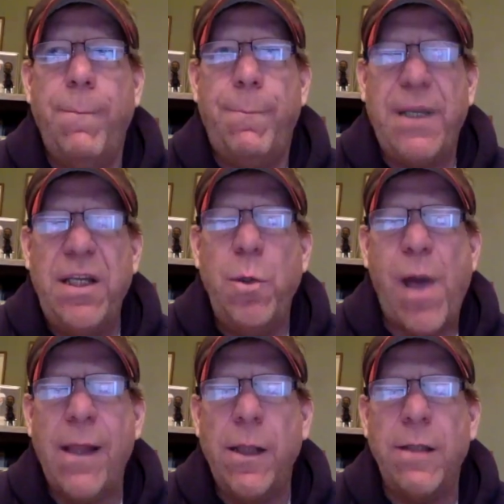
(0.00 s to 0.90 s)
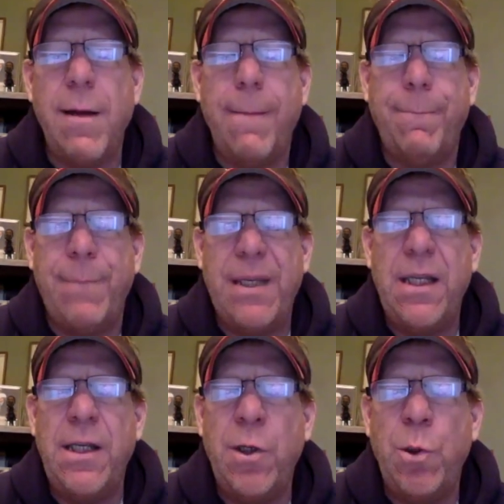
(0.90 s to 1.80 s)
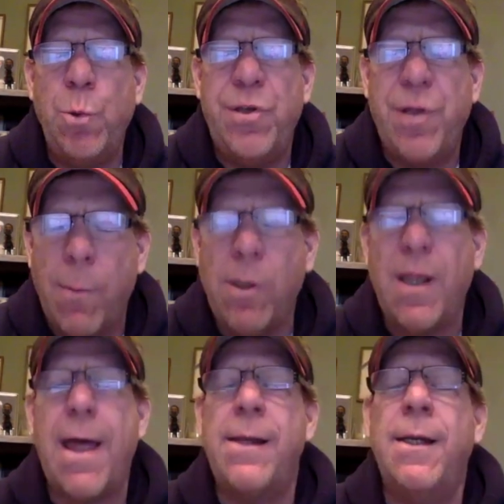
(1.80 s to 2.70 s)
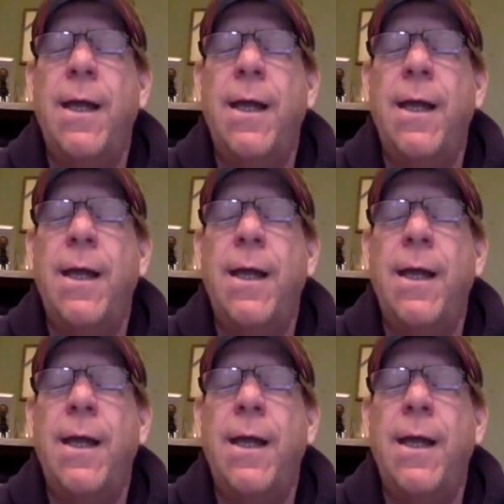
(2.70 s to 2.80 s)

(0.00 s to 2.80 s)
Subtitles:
I looked it up, BUNN